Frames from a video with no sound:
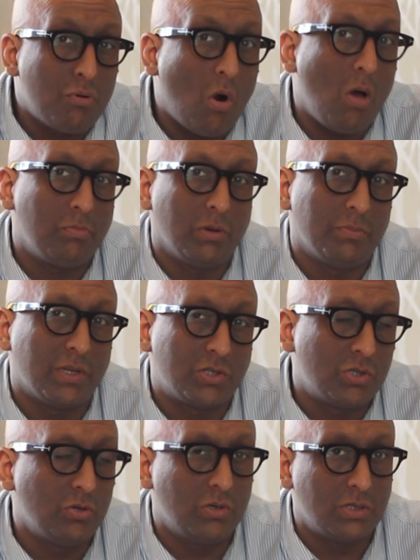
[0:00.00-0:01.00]
problem that
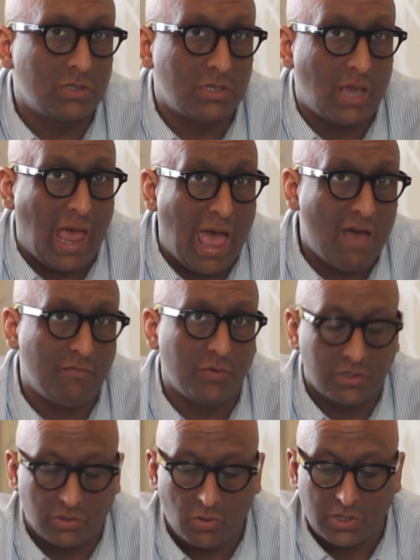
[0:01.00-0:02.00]
students have with
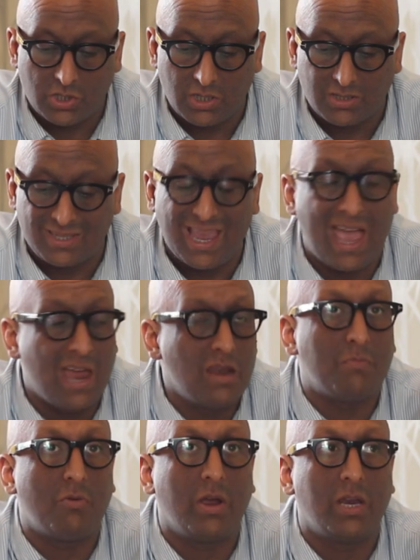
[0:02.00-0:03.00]
this question is they end
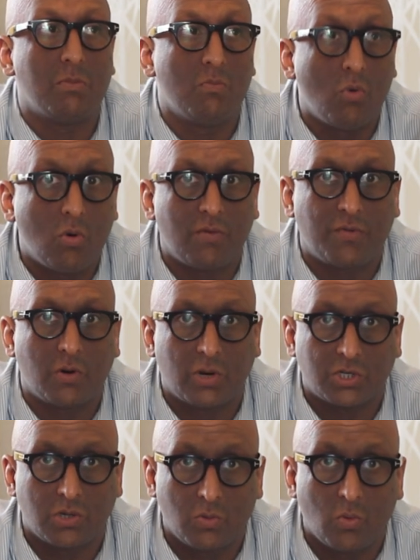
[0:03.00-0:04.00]
up writing more for
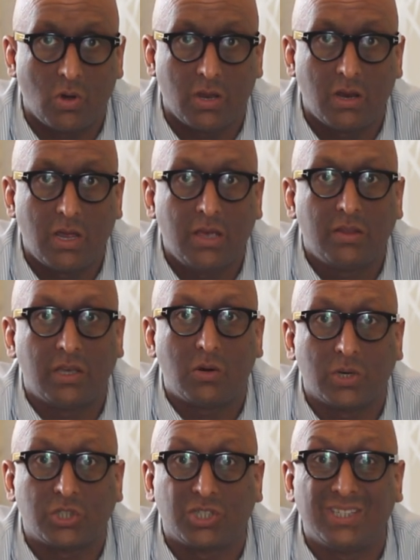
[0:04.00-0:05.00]
question 1 than
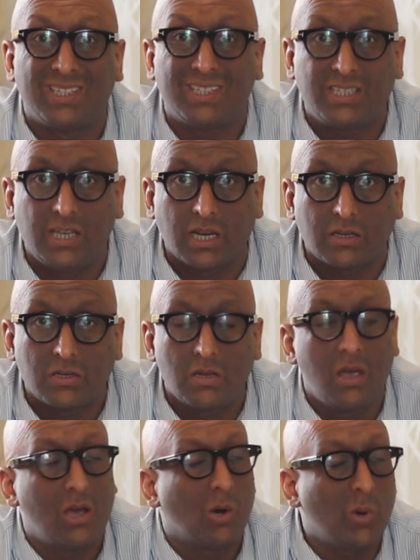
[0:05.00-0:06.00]
question 6.
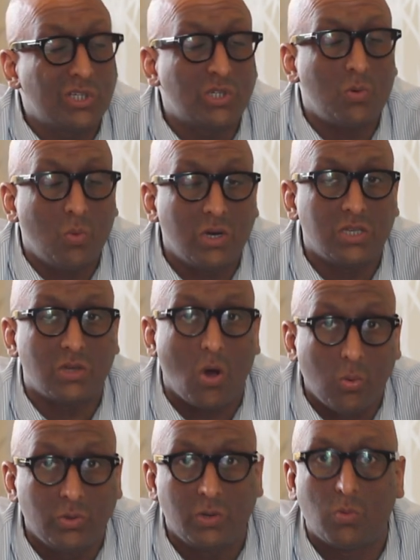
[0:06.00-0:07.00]
Question 1 is
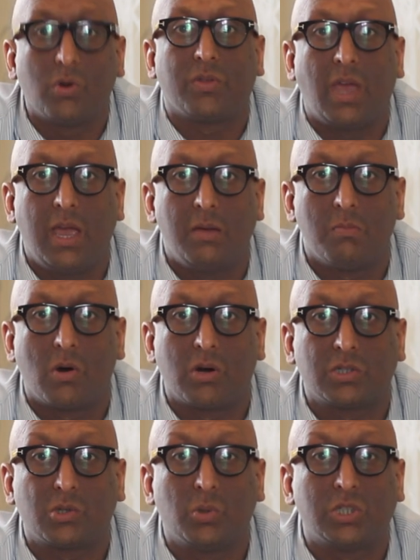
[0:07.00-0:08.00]
only worth 8
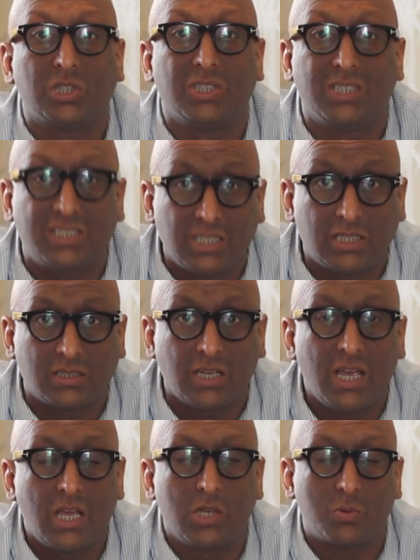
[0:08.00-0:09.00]
marks. Question 6
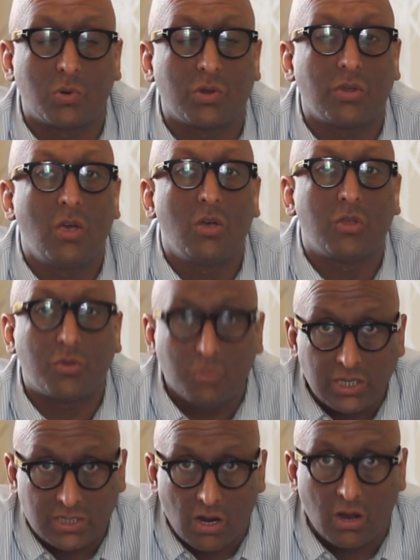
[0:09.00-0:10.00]
is worth
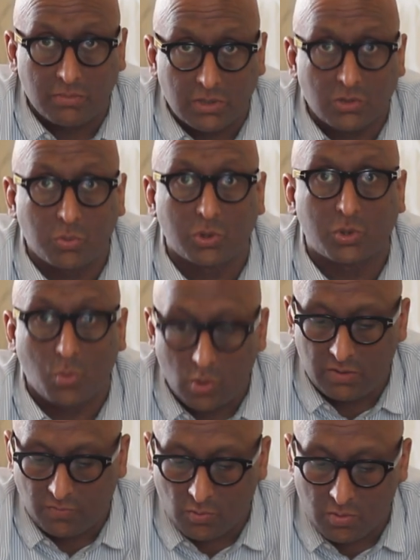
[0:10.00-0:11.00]
3 times. It's worth
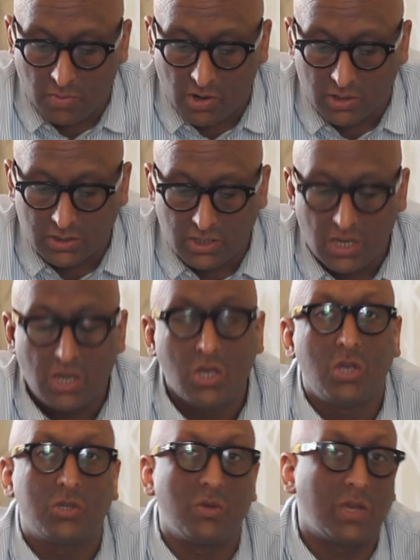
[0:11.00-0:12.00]
24 marks.
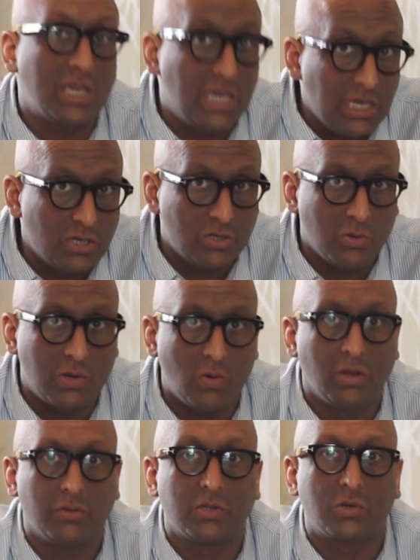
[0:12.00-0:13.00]
So the key to doing
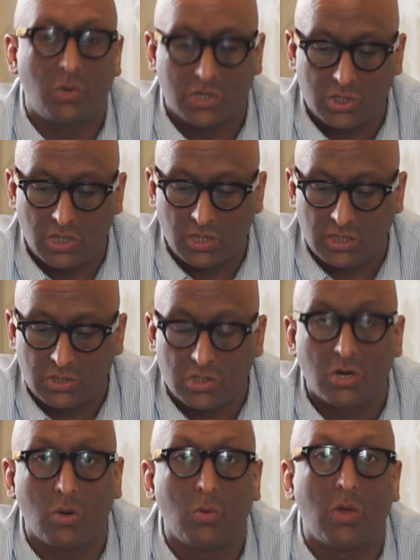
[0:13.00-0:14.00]
well in this question is to
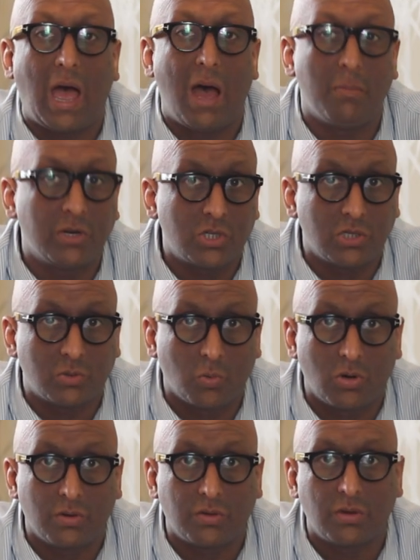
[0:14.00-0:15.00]
know how much it's
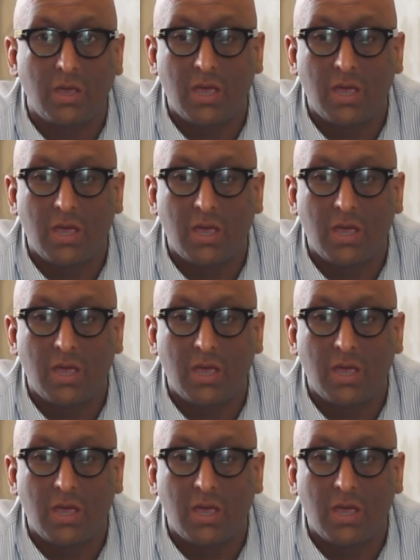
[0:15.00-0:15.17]
worth,